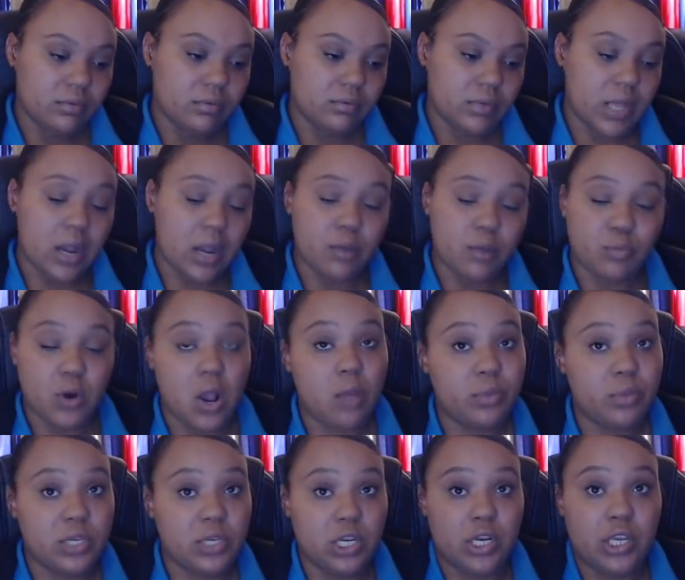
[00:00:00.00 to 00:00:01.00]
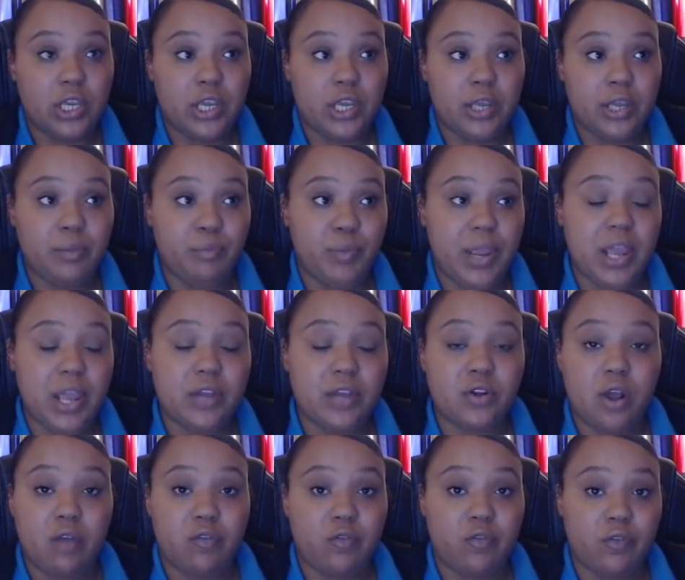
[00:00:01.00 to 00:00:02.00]
Now I'm probably going to get banned
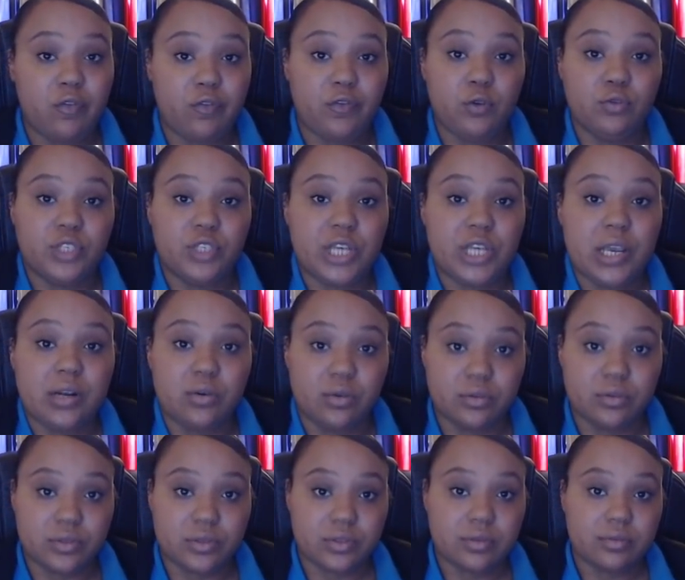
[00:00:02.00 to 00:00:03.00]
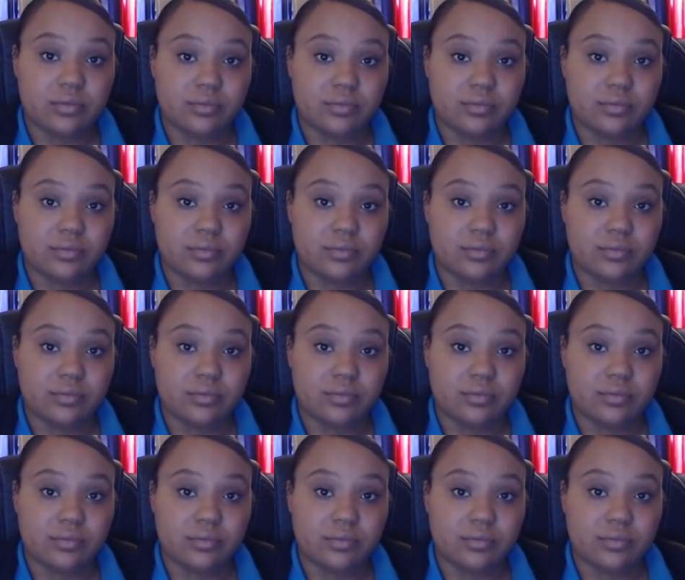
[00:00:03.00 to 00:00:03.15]
off of a few channels